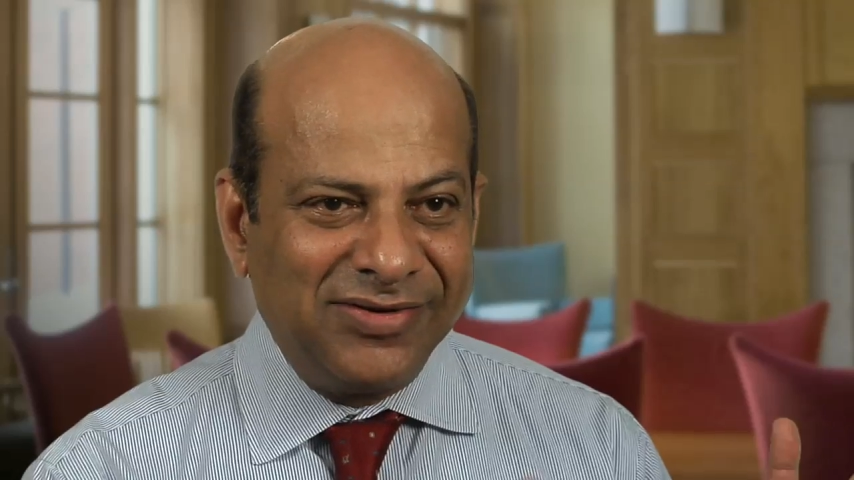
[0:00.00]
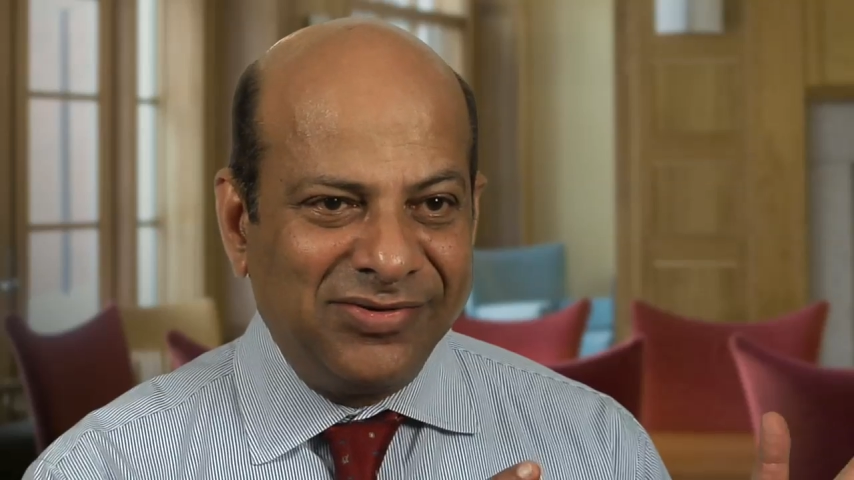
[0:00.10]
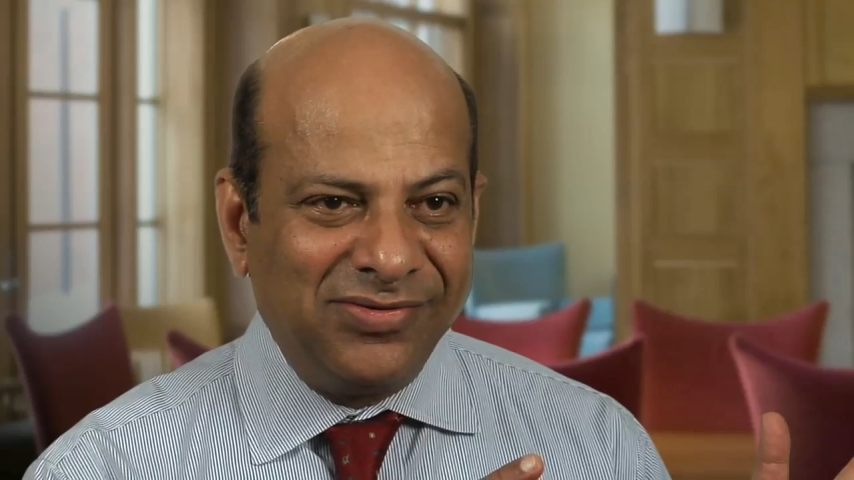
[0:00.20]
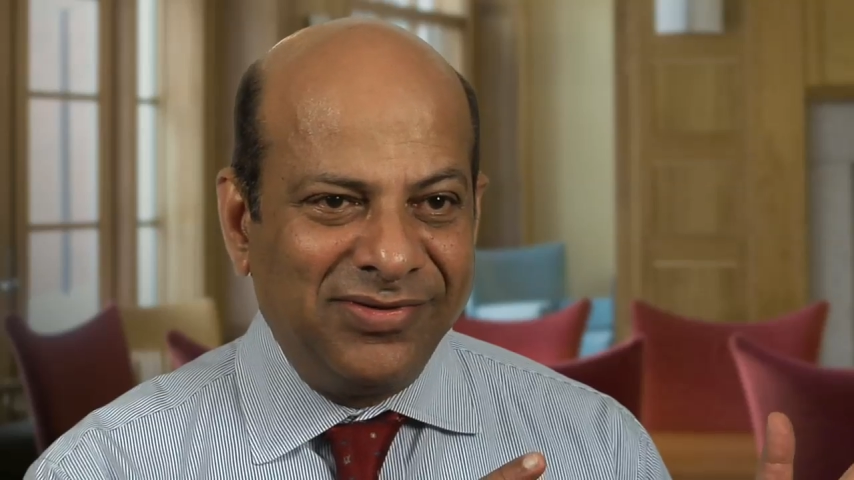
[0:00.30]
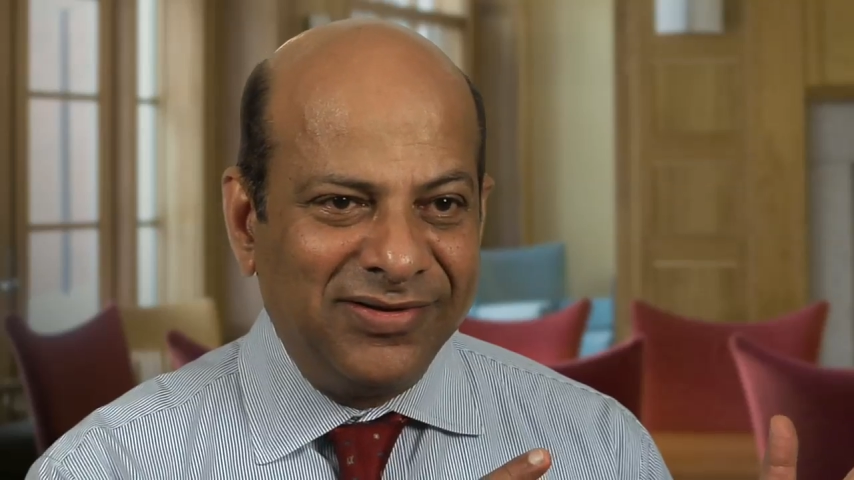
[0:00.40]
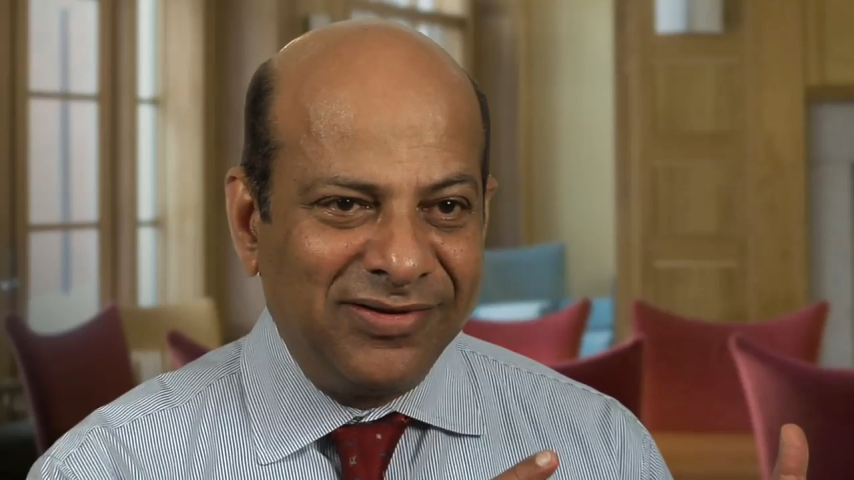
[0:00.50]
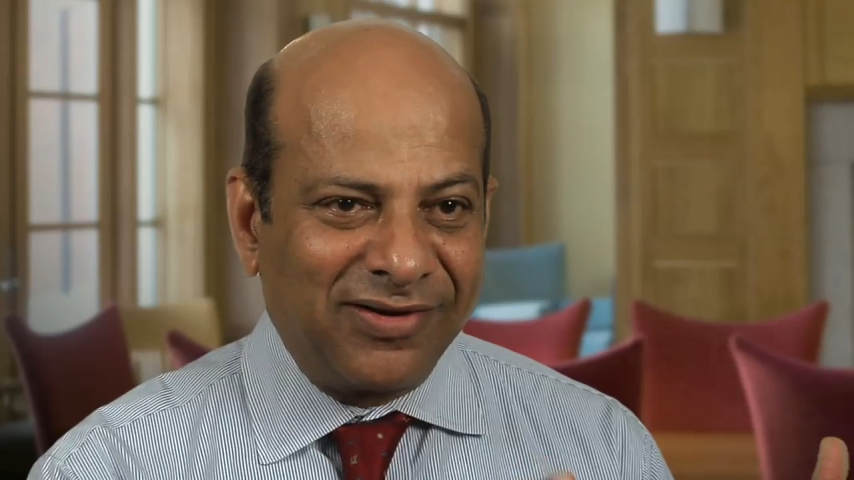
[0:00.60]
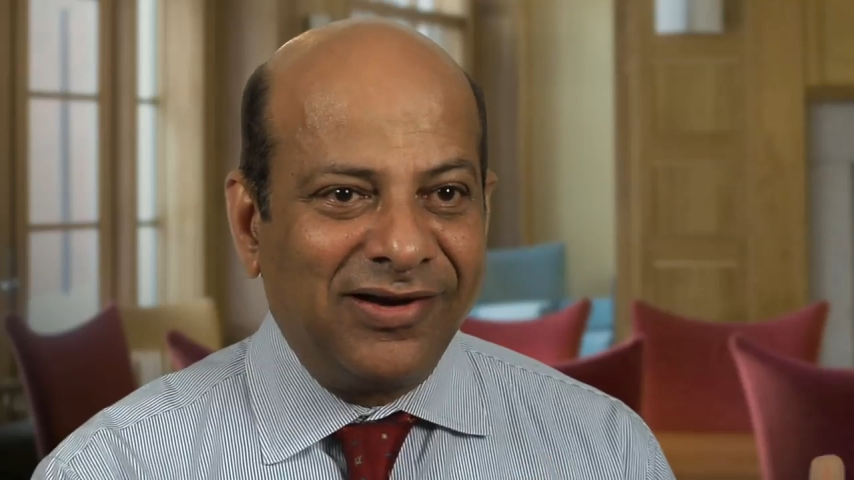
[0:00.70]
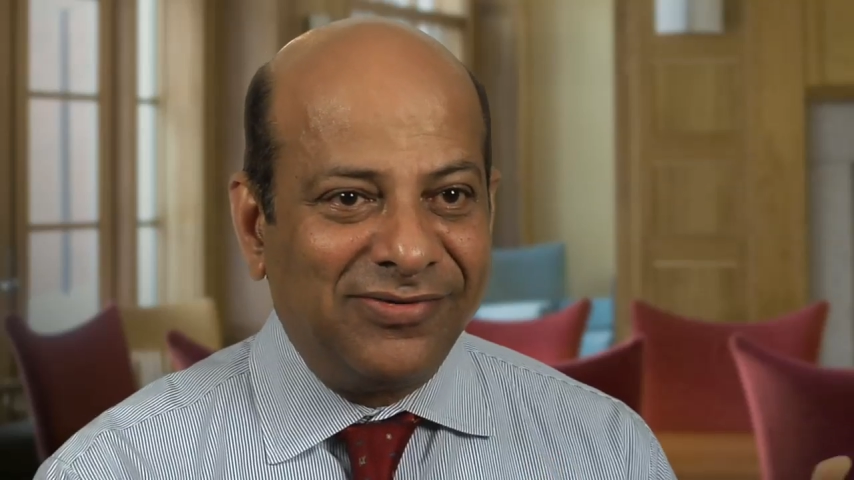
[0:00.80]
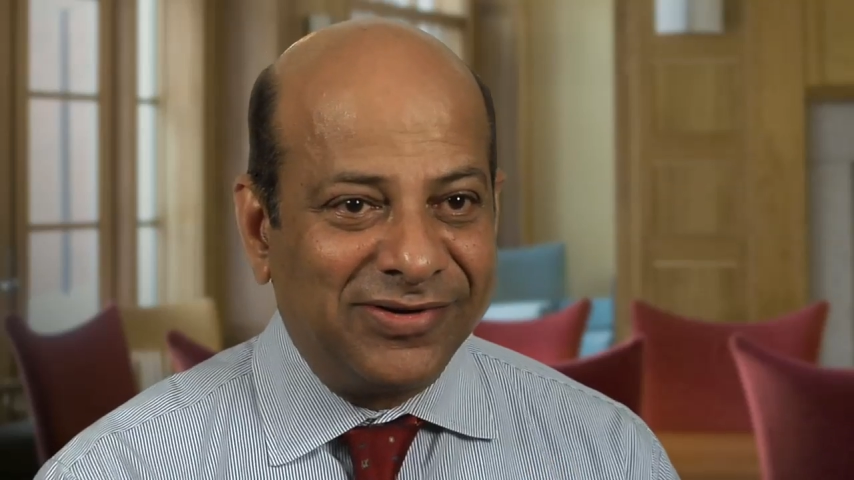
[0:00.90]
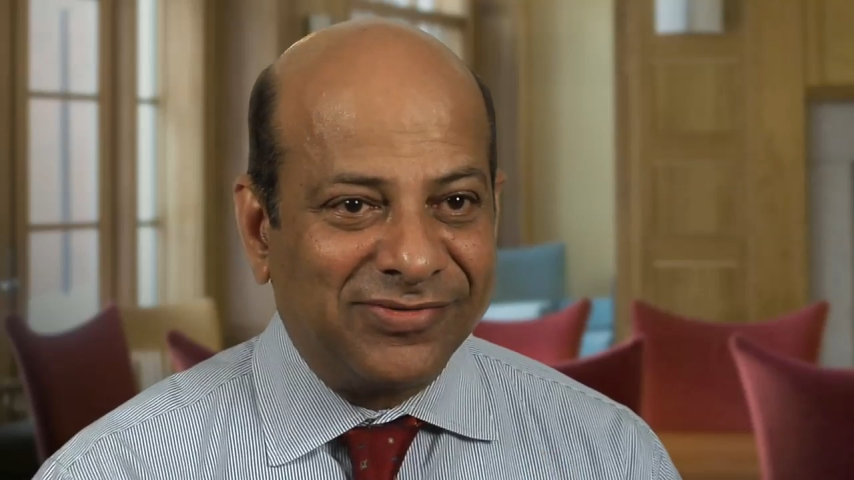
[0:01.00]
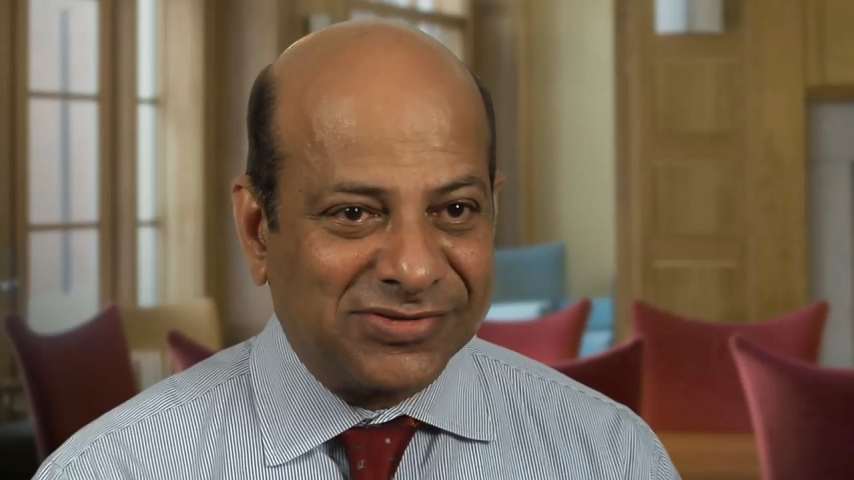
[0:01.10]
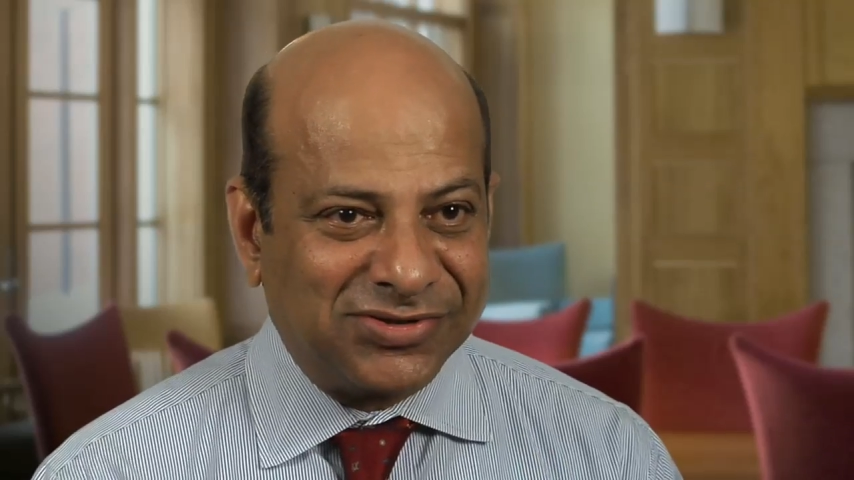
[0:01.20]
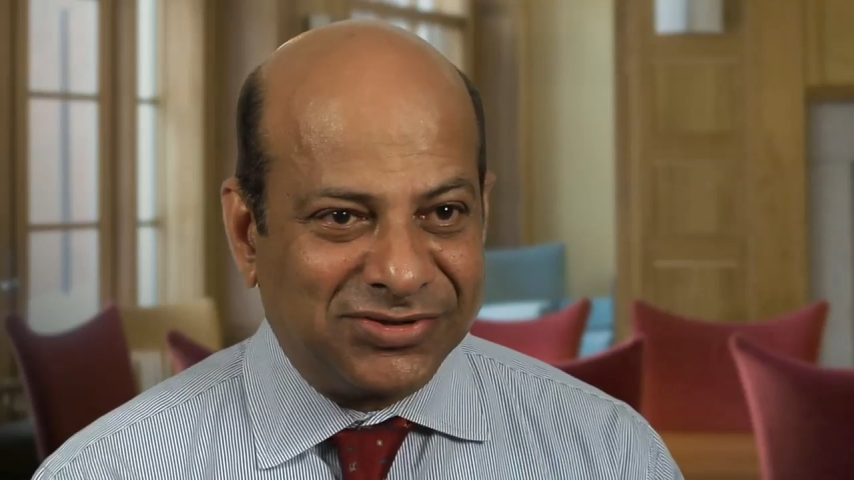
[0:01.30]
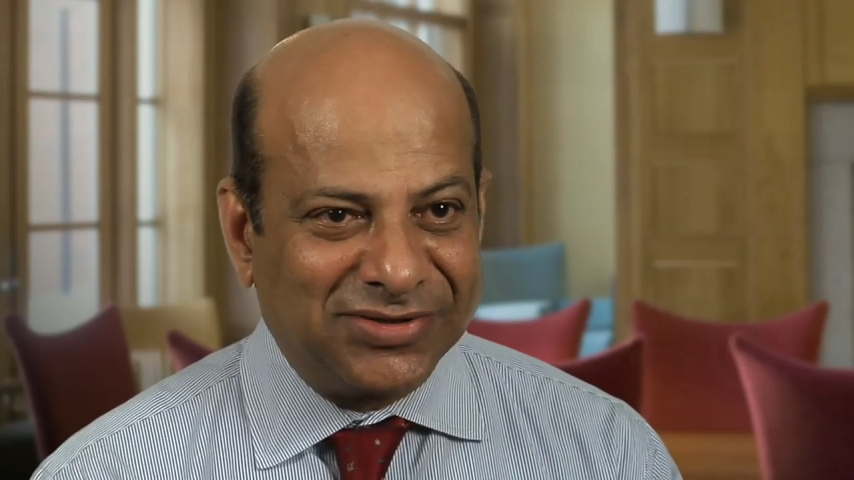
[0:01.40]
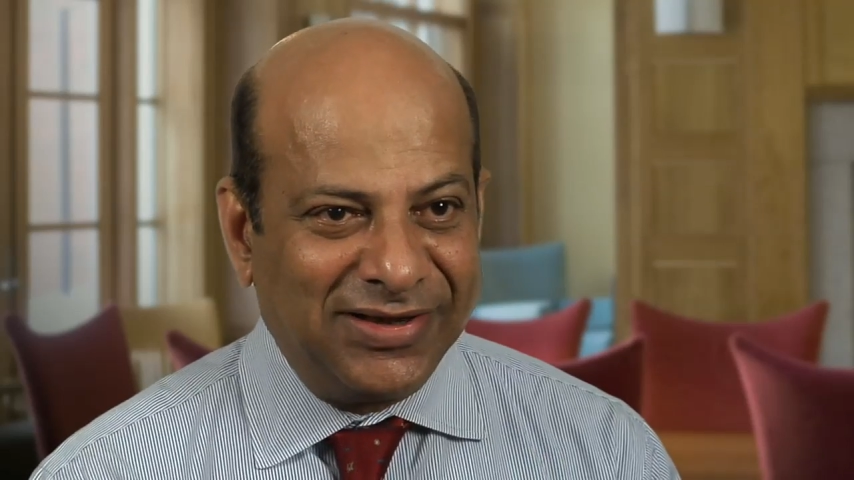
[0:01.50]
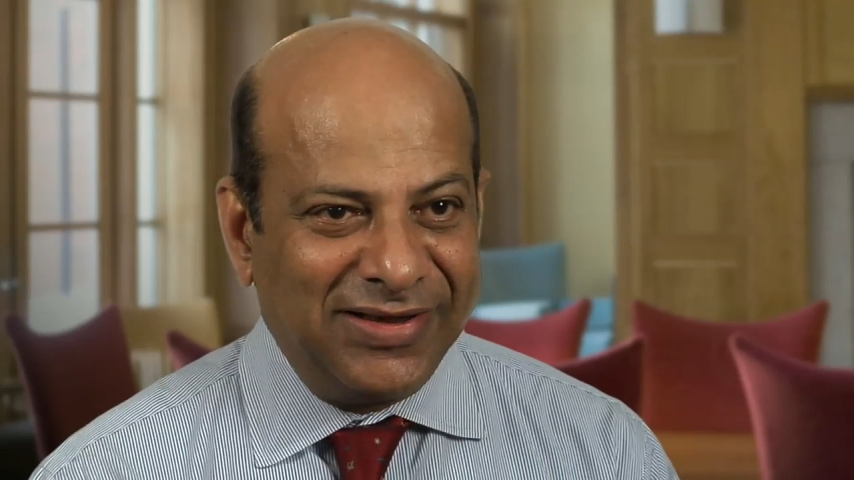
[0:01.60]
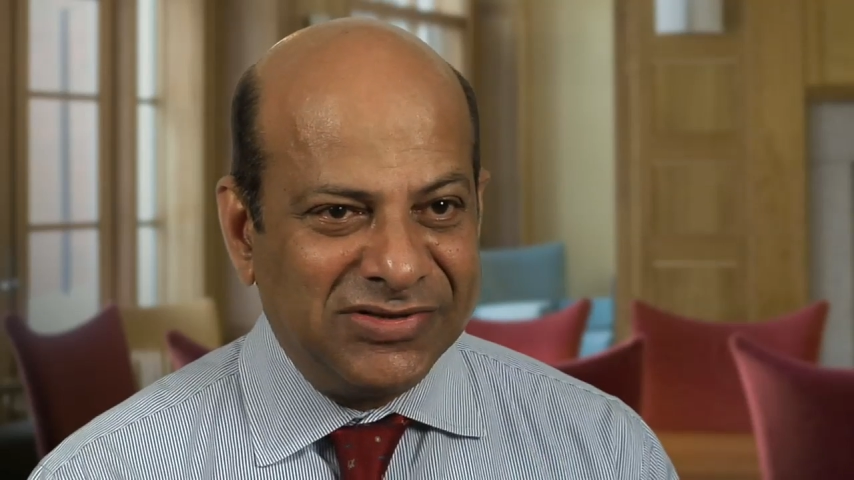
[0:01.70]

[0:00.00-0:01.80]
do irrelevant research,